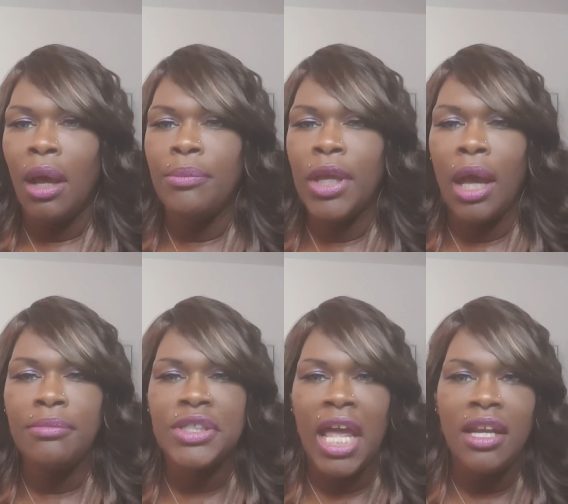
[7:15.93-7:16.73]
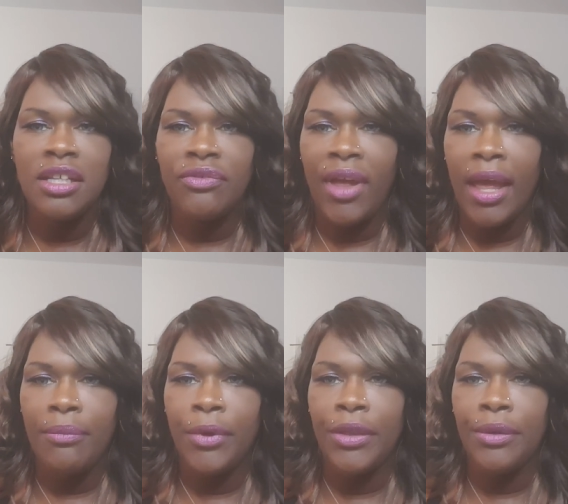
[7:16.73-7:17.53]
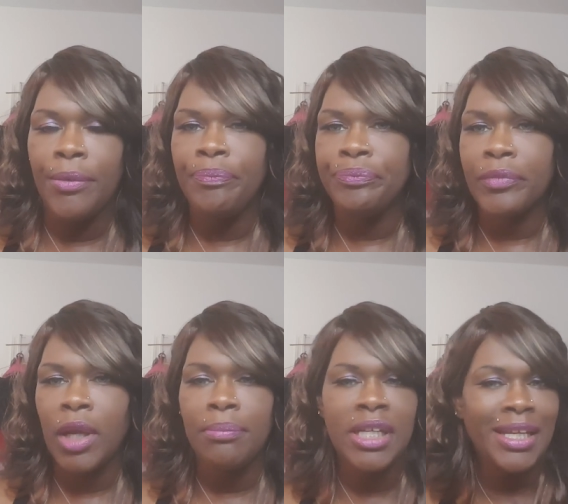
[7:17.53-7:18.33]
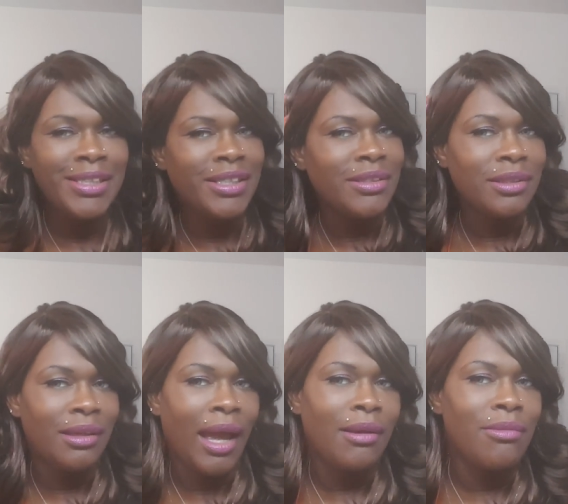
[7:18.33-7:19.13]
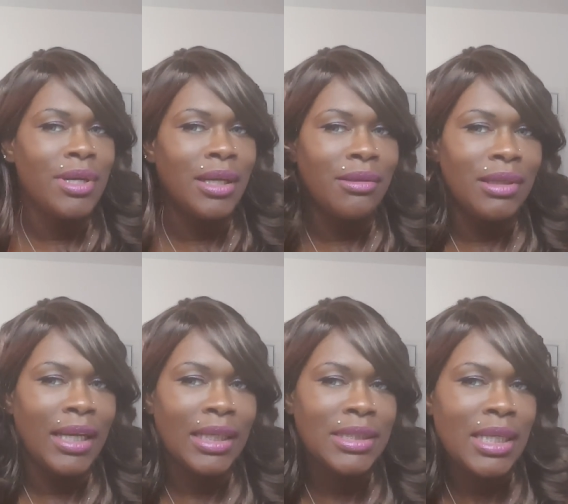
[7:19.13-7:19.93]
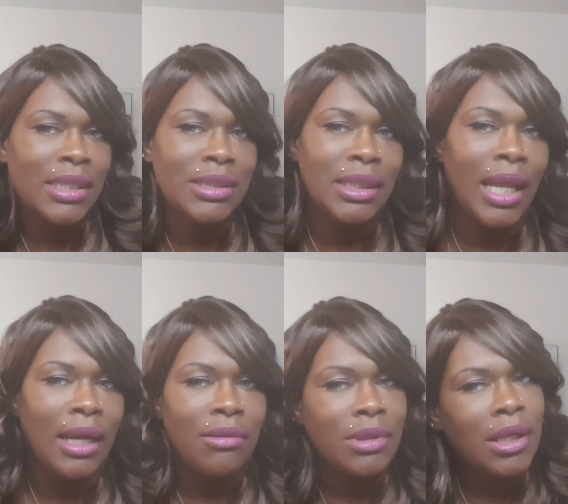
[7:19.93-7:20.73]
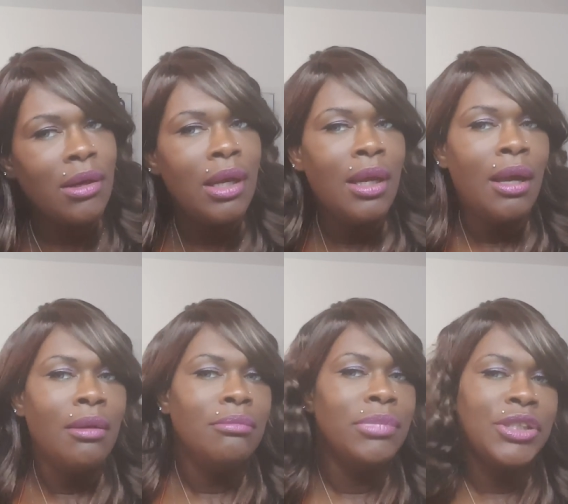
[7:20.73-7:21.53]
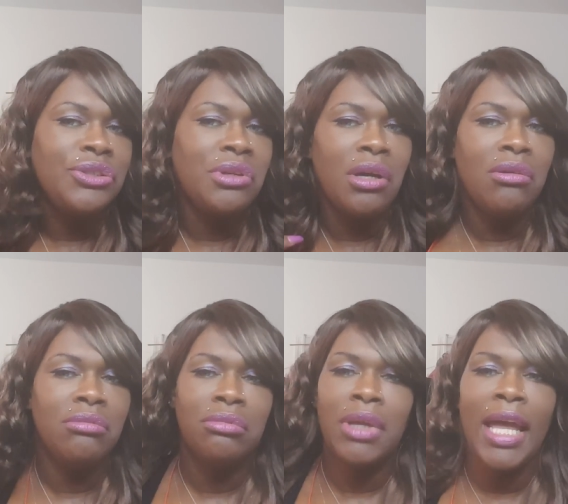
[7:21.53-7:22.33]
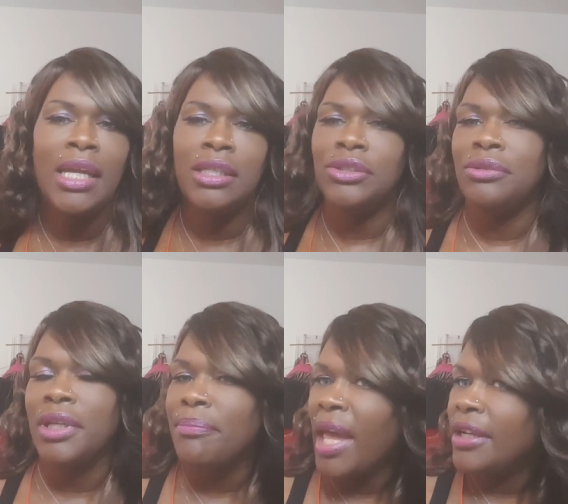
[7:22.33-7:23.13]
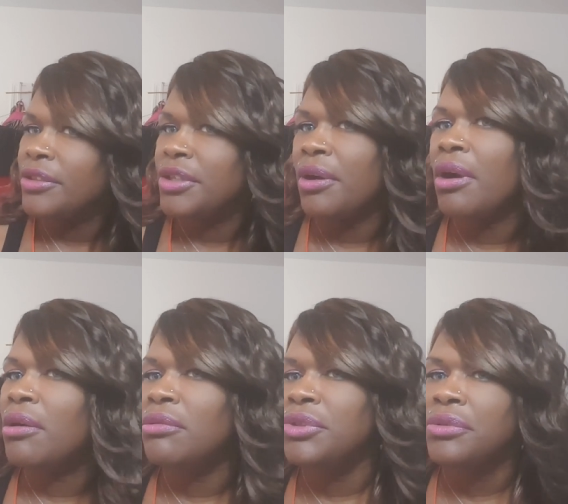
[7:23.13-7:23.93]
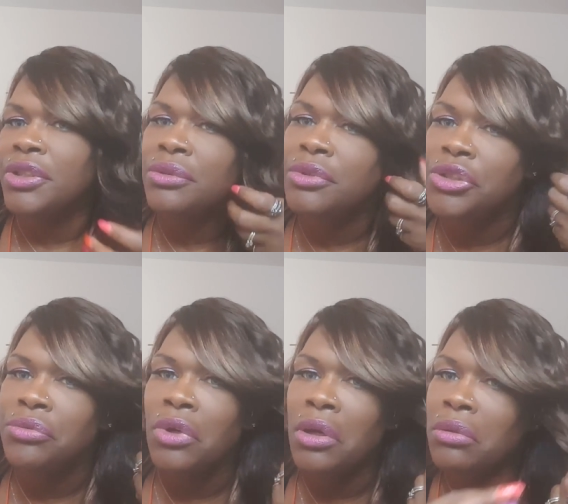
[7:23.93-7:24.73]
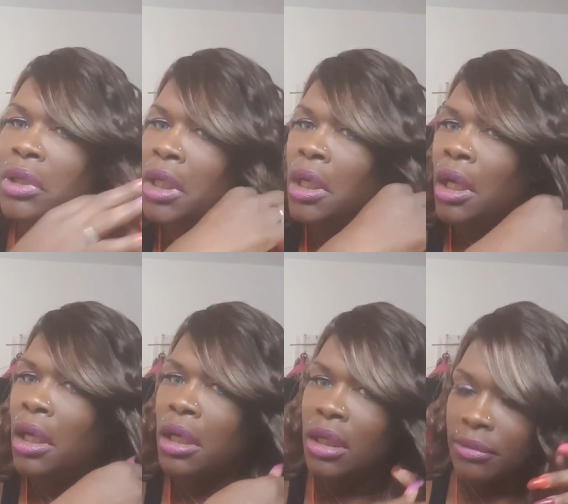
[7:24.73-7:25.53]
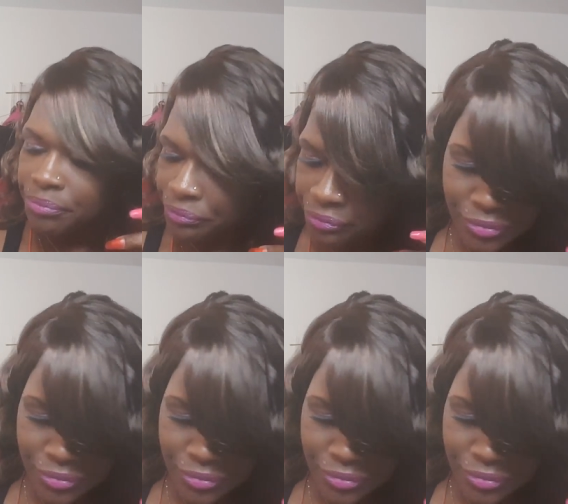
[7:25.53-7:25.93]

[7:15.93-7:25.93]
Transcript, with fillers: I mean, I'm satisfied with her. But it's just a lot going on. Like I said, it's a lot going on. But you know, hey, you can make her your own. You could do what you want. Um,